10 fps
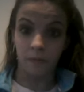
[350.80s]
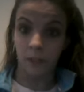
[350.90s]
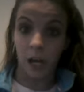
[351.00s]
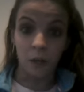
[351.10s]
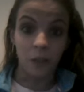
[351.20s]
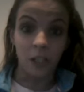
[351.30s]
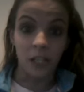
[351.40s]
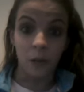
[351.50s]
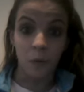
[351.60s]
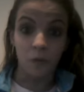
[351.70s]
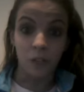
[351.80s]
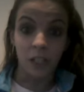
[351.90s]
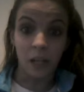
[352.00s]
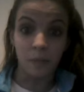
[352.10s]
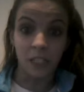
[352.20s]
God willing, I won't
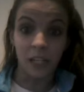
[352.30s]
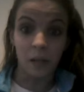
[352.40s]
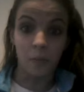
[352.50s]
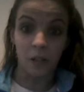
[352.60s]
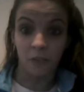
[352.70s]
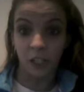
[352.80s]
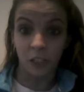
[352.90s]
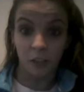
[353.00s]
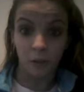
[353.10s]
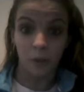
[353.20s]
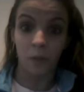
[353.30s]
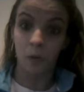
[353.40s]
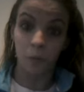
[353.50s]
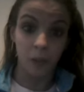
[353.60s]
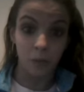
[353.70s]
relapse again, but if I do, it
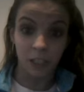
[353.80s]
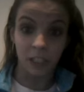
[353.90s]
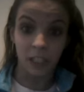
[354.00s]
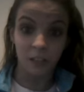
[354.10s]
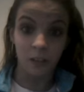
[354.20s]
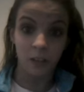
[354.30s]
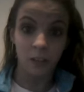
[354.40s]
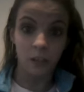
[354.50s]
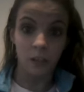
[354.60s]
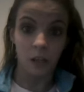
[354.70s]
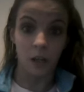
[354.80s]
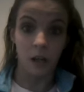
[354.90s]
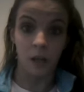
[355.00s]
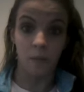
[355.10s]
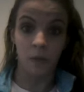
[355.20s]
will be with the needle.
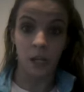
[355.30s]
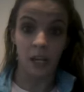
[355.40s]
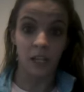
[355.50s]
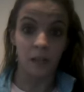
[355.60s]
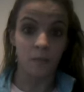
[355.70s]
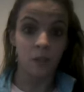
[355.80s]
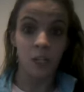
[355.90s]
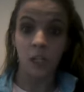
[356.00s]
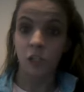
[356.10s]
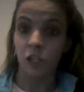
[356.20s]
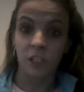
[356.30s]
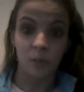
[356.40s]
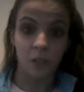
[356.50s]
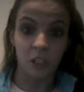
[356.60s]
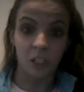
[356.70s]
I am just as
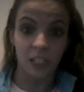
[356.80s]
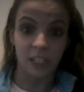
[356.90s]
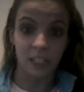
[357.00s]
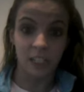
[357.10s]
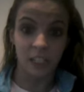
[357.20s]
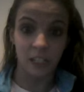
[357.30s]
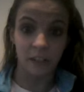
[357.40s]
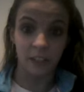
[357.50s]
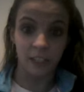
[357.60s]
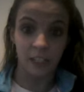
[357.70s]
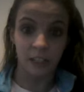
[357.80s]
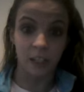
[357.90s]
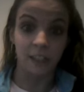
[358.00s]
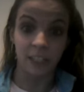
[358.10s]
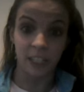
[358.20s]
much addicted to
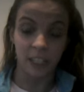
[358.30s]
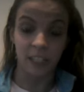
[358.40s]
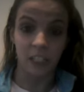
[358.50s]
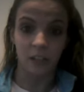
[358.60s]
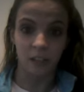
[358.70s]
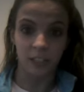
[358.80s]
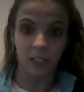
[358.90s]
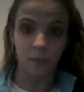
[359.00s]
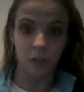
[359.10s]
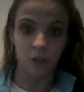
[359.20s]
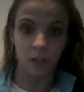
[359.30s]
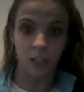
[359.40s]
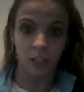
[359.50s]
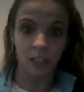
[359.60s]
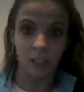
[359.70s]
the needle as I am the
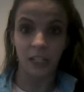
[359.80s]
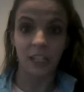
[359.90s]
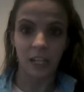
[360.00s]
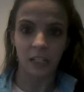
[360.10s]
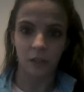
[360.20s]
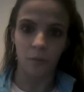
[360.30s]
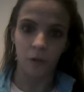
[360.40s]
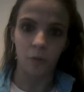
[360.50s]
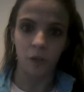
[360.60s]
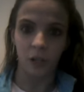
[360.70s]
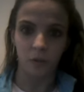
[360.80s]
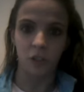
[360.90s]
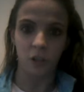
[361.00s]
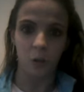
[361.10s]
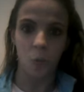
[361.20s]
drug. Like, it got to the point where I was
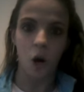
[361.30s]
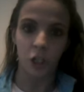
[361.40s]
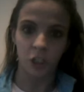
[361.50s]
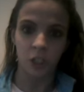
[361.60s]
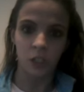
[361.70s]
shooting water.